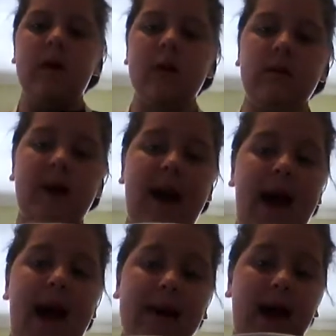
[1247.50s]
You
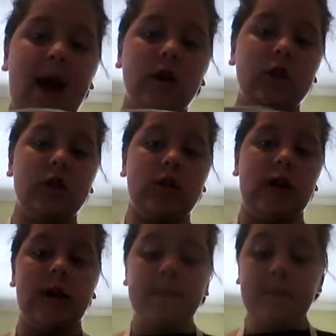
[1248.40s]
can
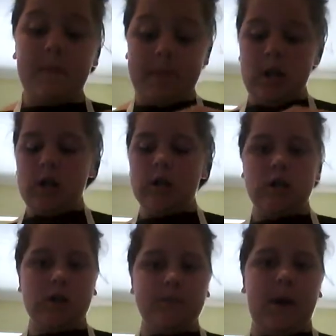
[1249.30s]
actually
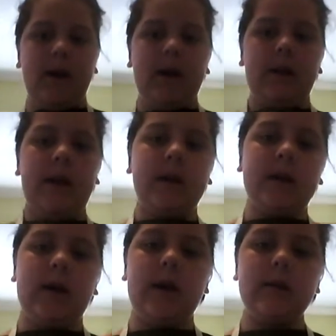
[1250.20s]
just bake it like
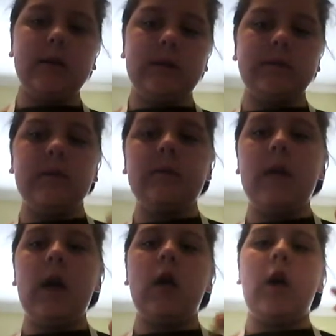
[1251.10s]
this,
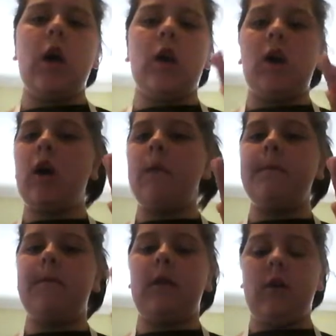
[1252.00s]
and
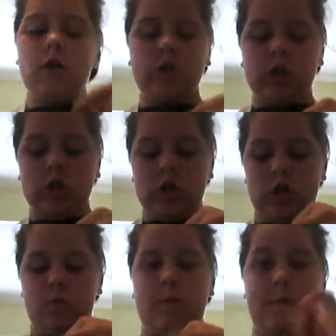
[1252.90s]
hopefully all the
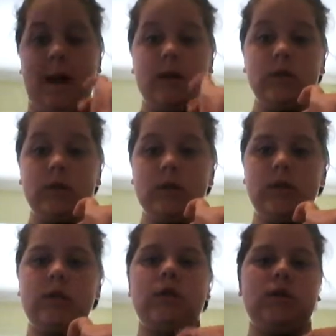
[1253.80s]
chocolate would
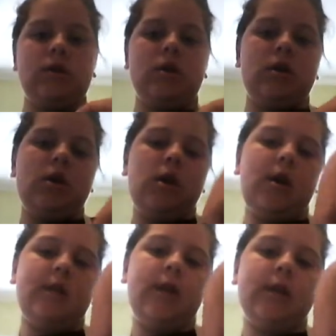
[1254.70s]
melt in the